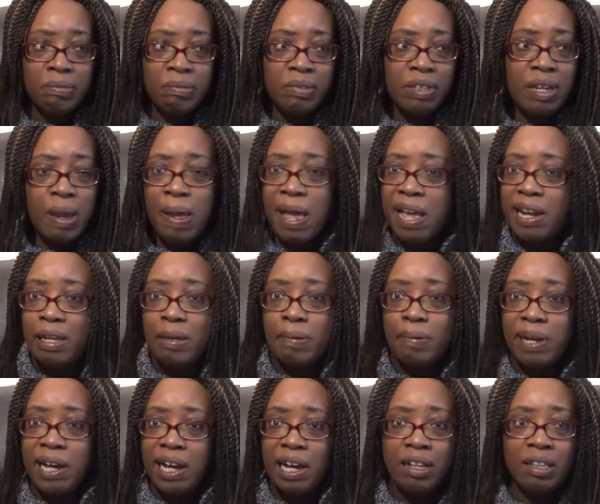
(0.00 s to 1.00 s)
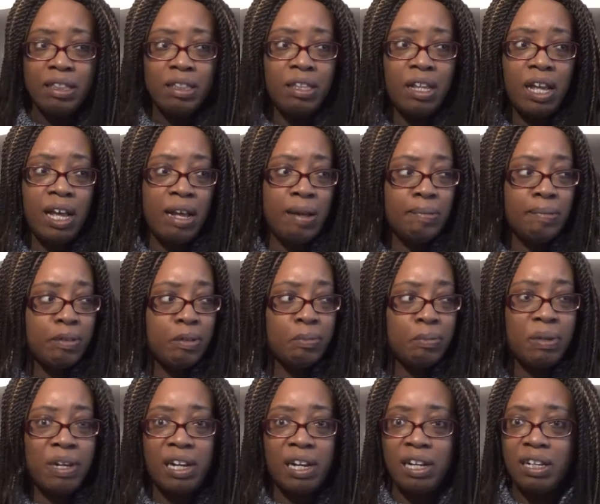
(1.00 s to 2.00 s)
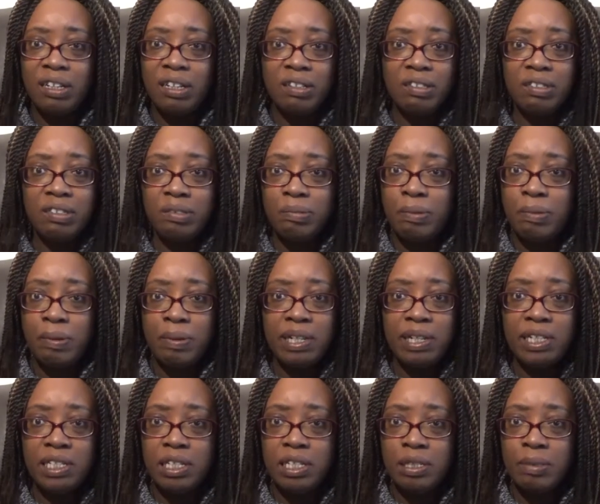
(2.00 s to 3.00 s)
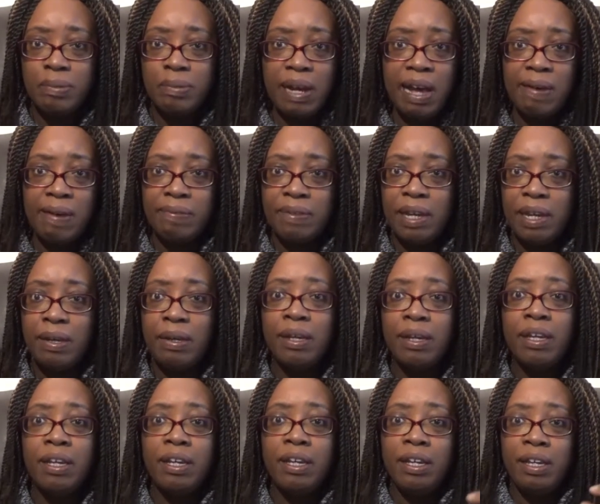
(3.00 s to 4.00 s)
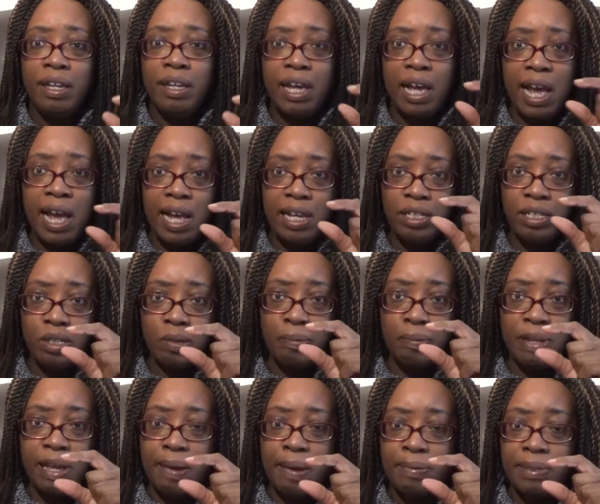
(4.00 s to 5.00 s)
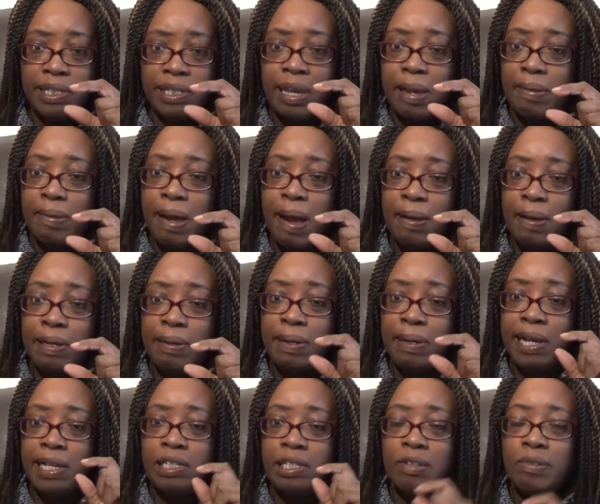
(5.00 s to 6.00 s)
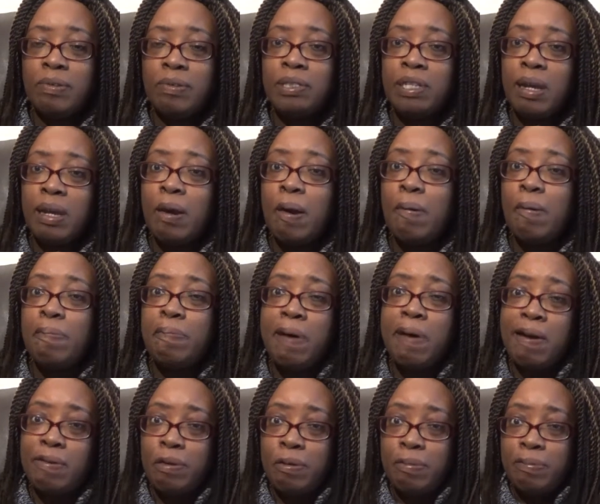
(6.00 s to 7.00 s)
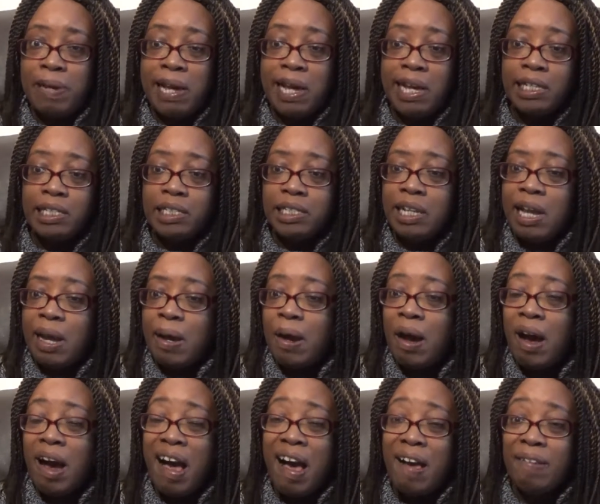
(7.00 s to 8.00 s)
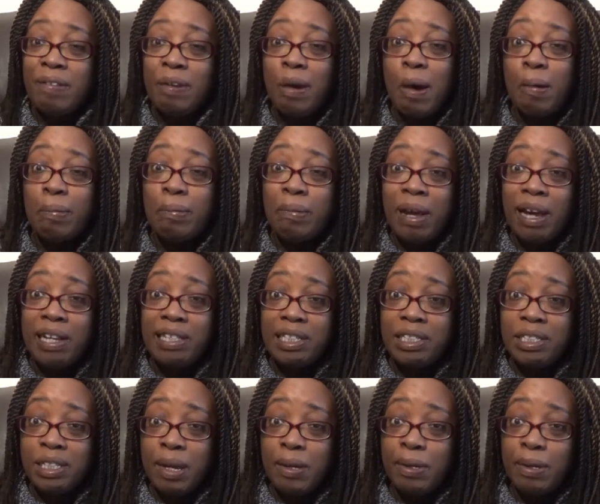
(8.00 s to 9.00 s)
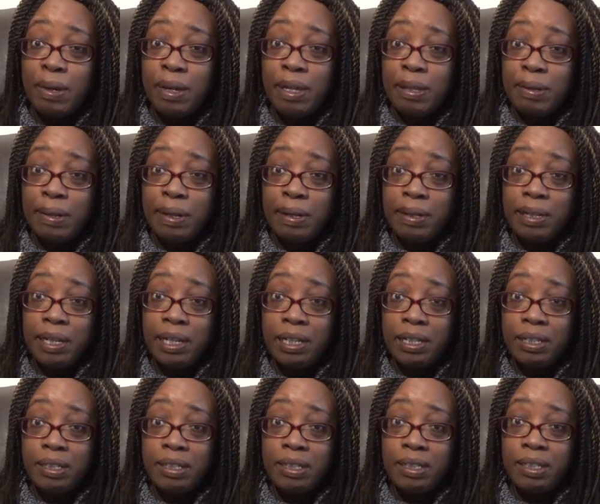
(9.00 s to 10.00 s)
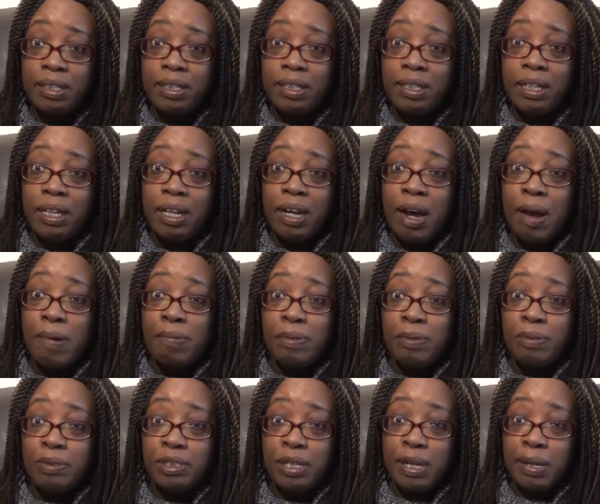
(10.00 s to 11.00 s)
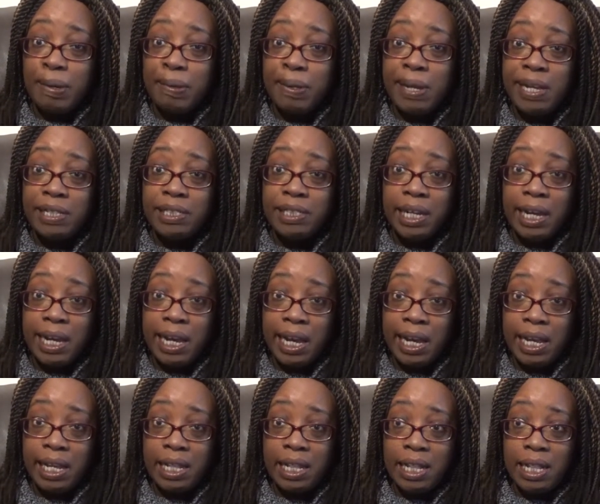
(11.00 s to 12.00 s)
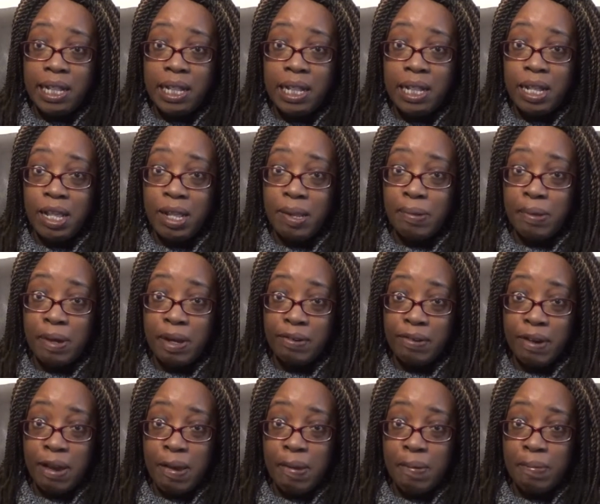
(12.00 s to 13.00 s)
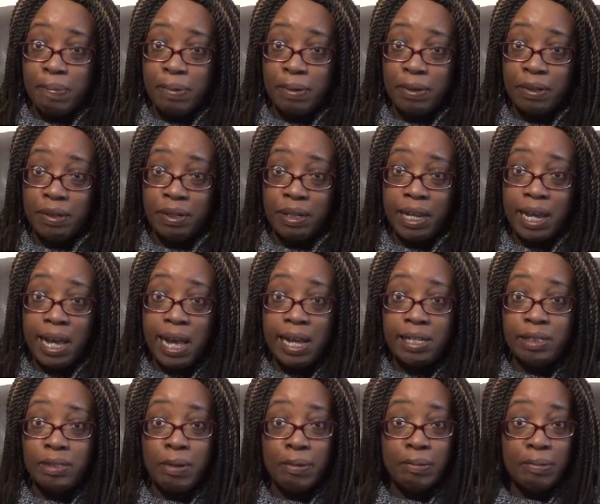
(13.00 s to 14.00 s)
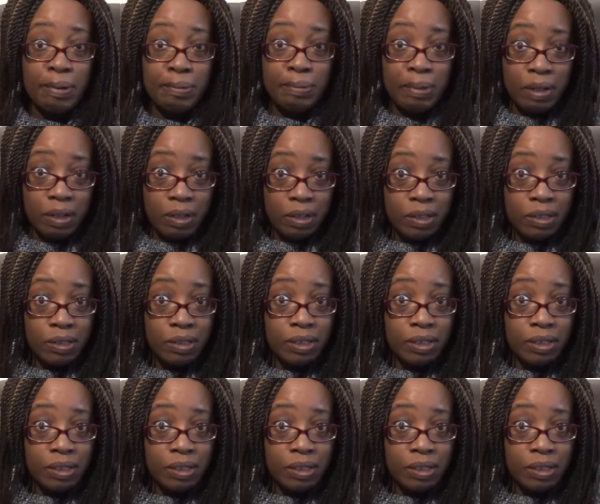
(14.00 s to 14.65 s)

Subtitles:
Go anywhere, the Works, Wilkinson's, what have you, and you'll be able to get pony beads. They're also called barrel beads. Now, I haven't got mine to show you at the moment. I will show you a picture in my group and on my blog.